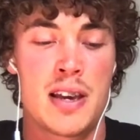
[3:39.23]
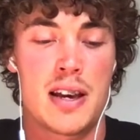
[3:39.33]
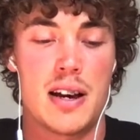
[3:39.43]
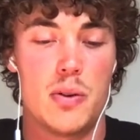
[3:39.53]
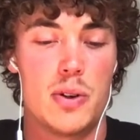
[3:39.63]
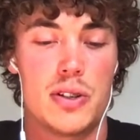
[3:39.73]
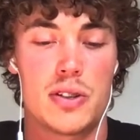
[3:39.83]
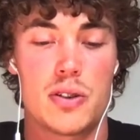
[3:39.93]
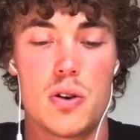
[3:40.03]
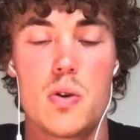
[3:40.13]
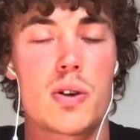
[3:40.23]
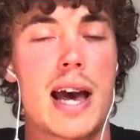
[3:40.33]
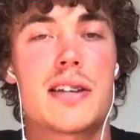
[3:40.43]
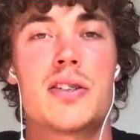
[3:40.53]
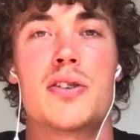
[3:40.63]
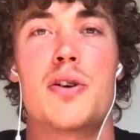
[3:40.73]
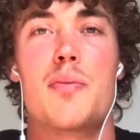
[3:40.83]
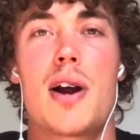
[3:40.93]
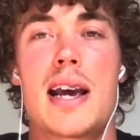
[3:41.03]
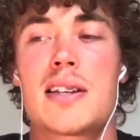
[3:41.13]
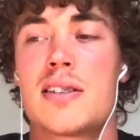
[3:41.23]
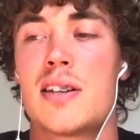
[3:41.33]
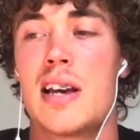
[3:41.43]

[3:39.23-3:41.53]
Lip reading: I was all gas and no brakes,